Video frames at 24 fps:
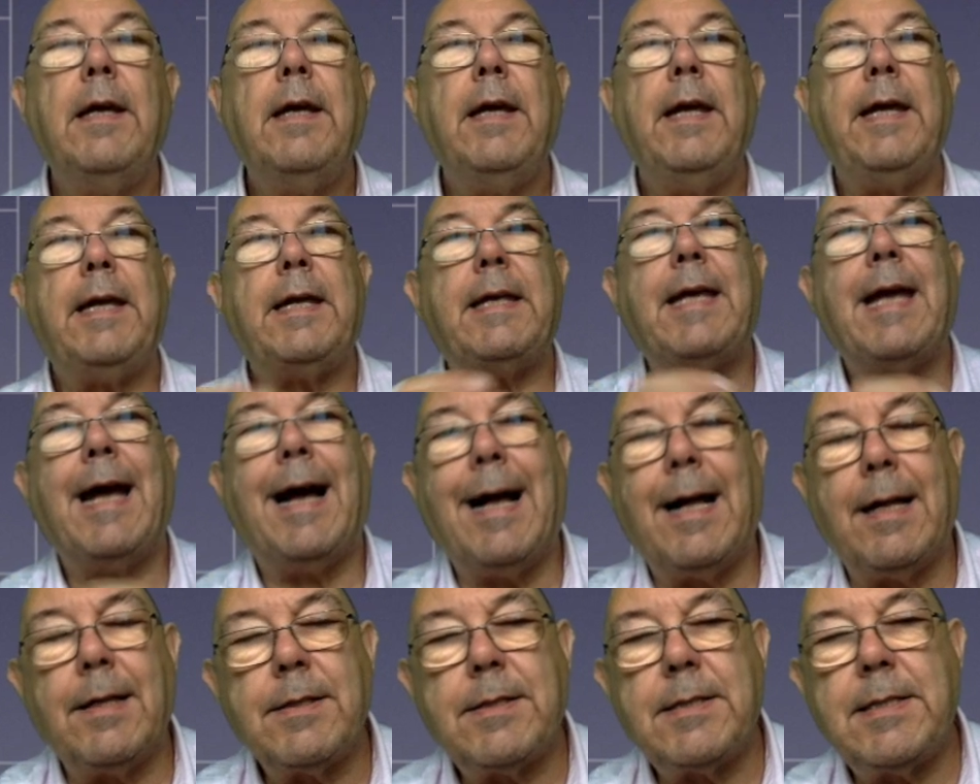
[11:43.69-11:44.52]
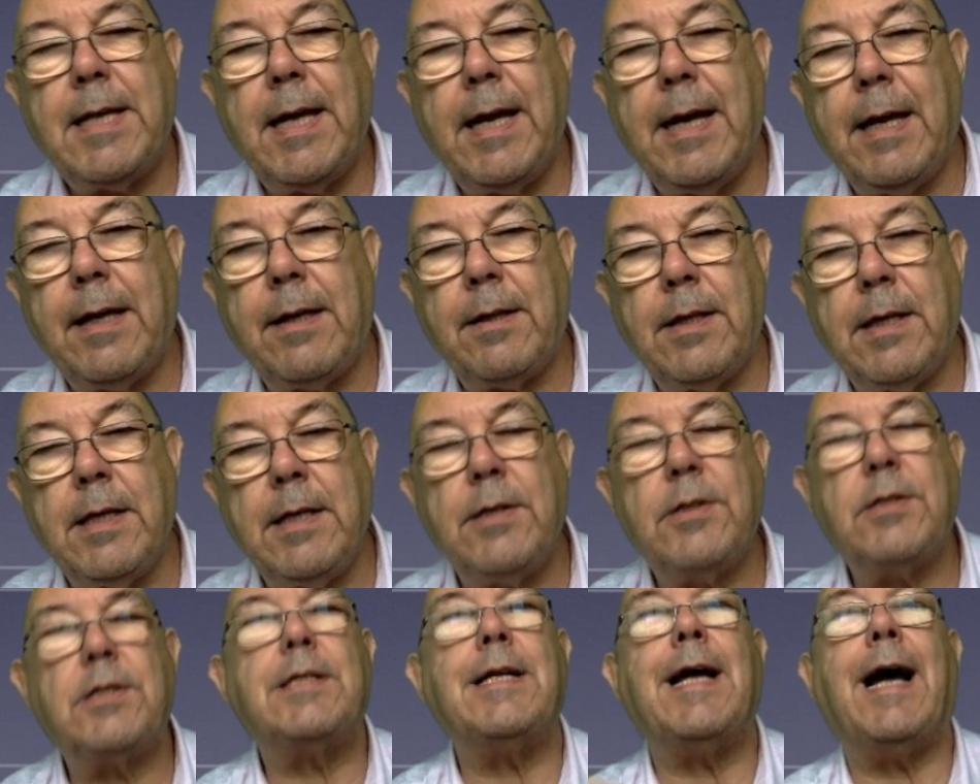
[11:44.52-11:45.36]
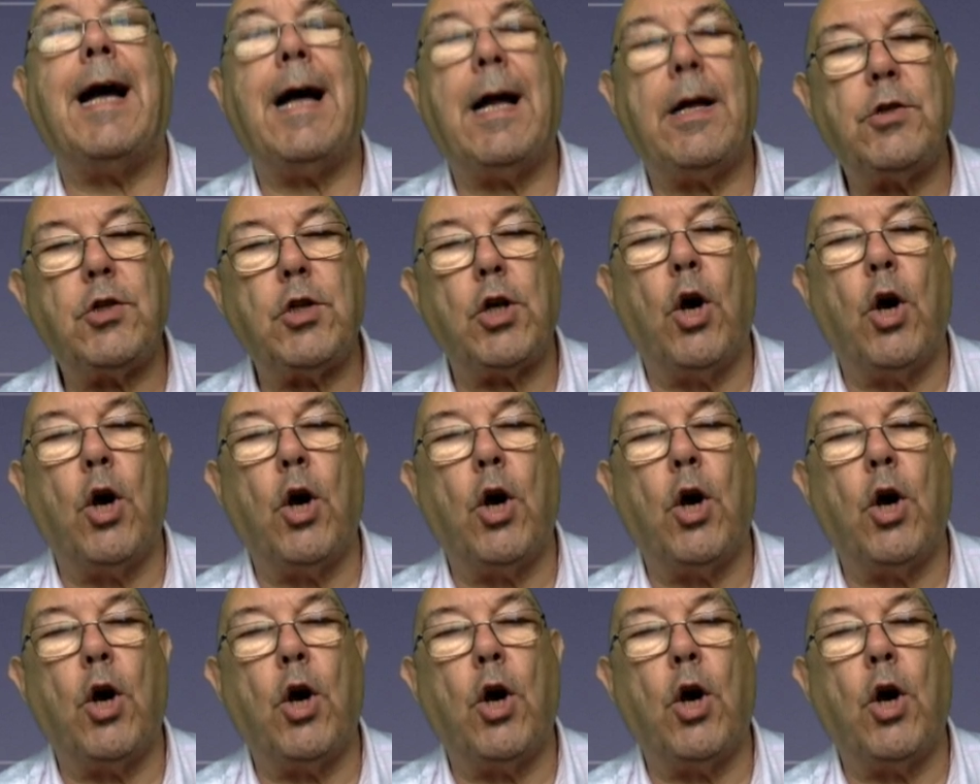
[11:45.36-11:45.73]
it can't take the starch